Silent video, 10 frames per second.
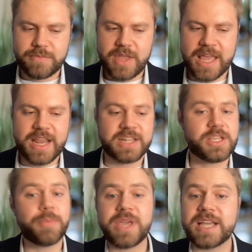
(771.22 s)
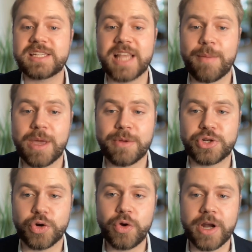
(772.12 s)
and in some cases that may be
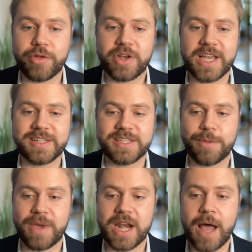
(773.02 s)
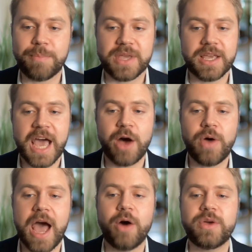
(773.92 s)
true, in other cases it may not be.
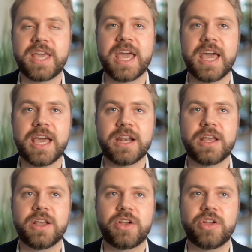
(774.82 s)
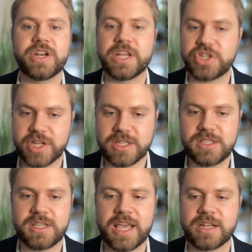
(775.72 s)
How can
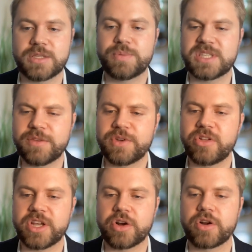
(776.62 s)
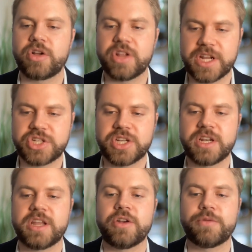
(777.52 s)
clinicians, and specifically your
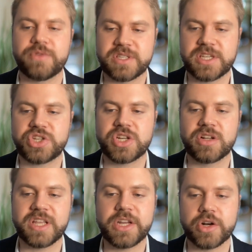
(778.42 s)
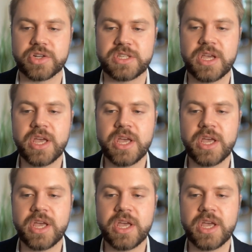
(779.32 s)
clinician and your physician leaders,